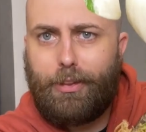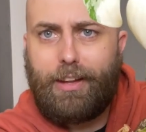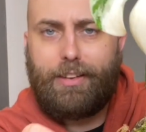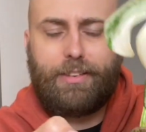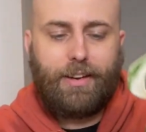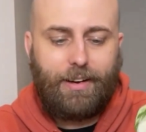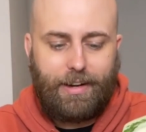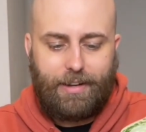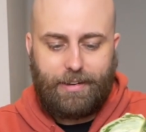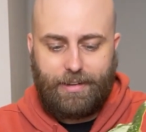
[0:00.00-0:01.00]
the
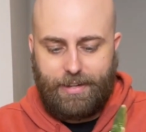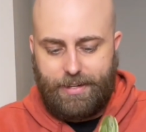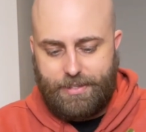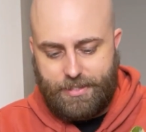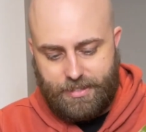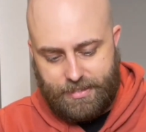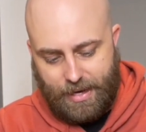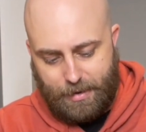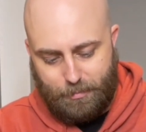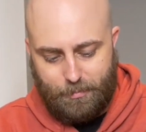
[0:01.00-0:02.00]
entire
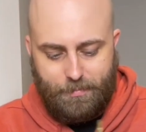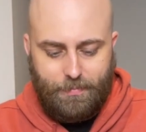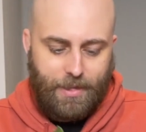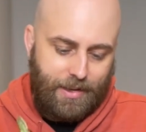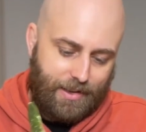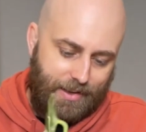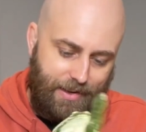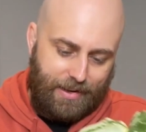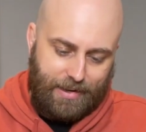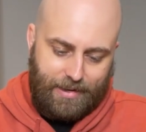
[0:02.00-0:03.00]
stem.
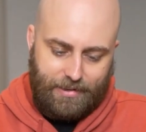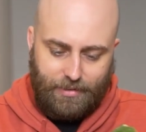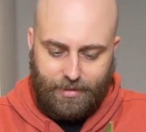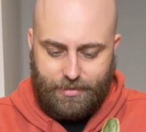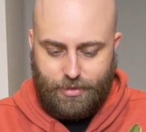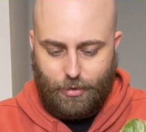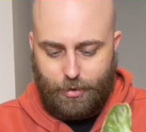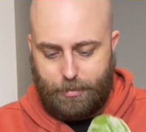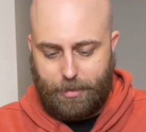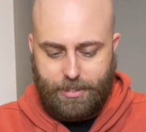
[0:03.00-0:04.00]
And so
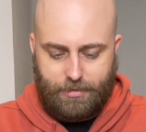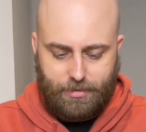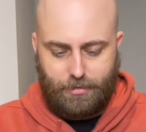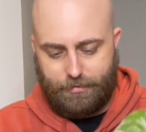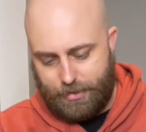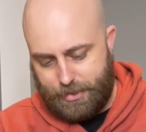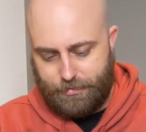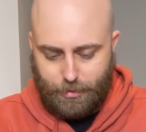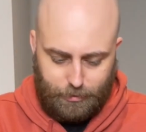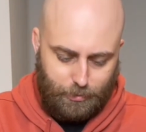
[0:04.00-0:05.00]
it makes it sort of very
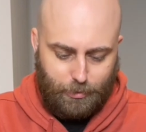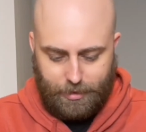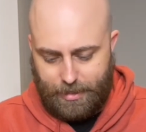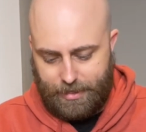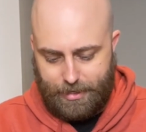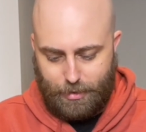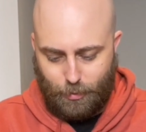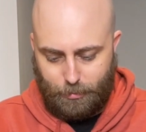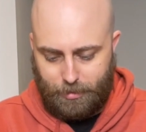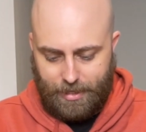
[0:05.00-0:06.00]
difficult to work out how you
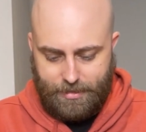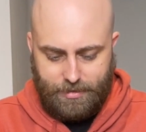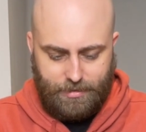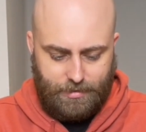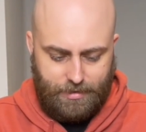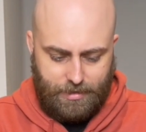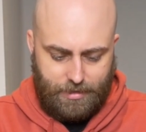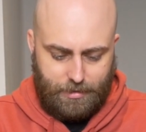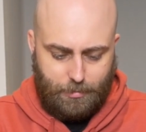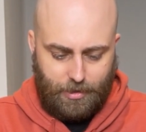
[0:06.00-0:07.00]
want to plant it.
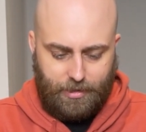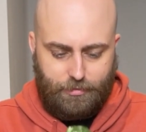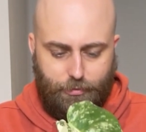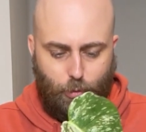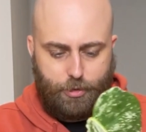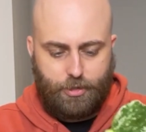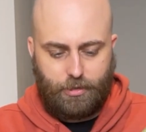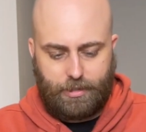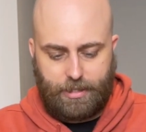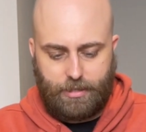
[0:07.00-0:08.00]
But I think
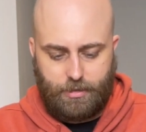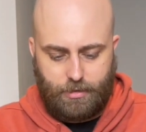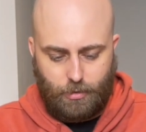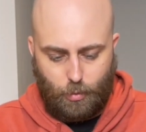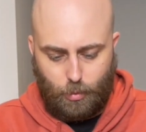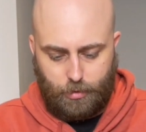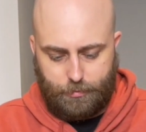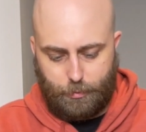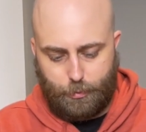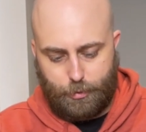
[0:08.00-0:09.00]
fortunately, all of
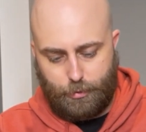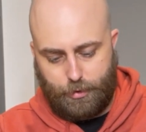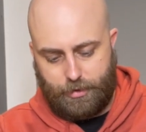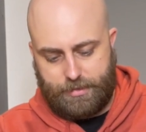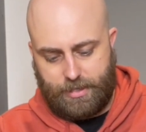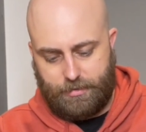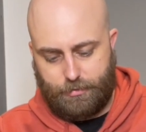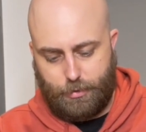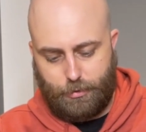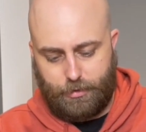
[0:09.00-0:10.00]
the root growth is now
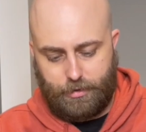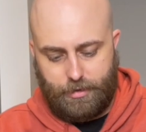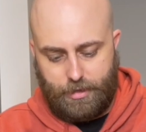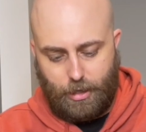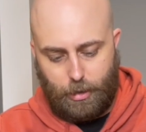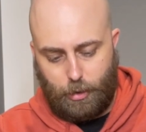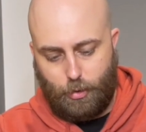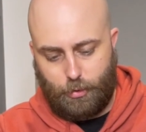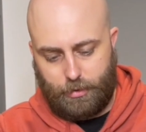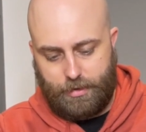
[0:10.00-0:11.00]
further
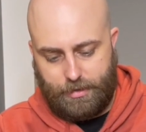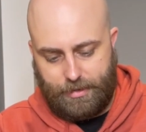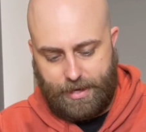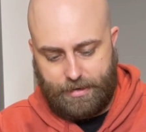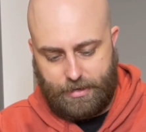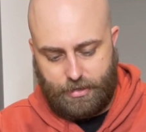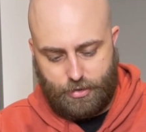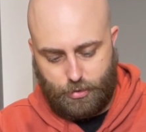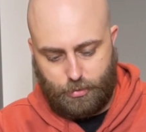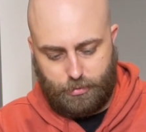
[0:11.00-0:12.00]
along that
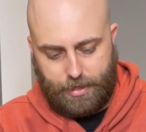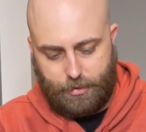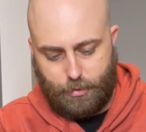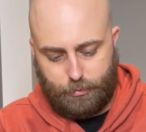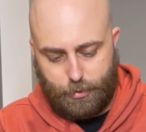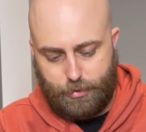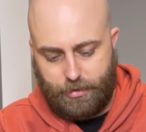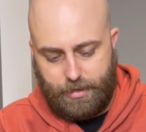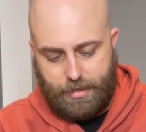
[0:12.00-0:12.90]
initial aerial root